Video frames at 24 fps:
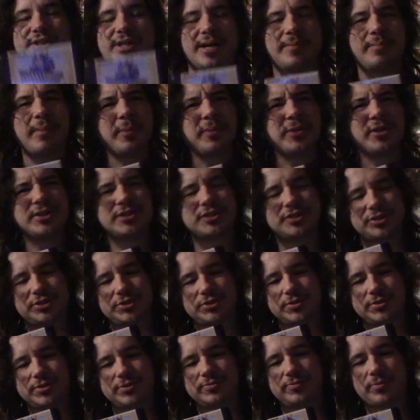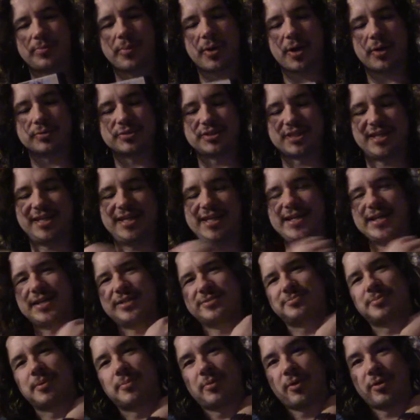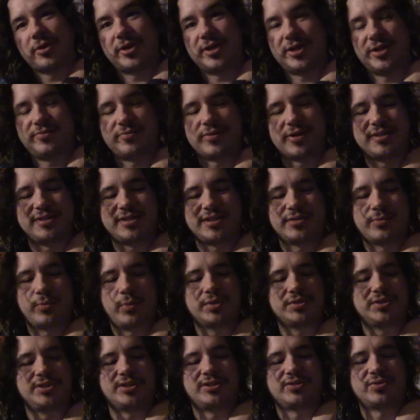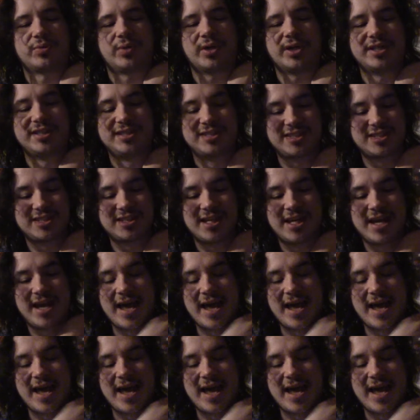remember this from when I was a kid because my brother had rented it once or twice.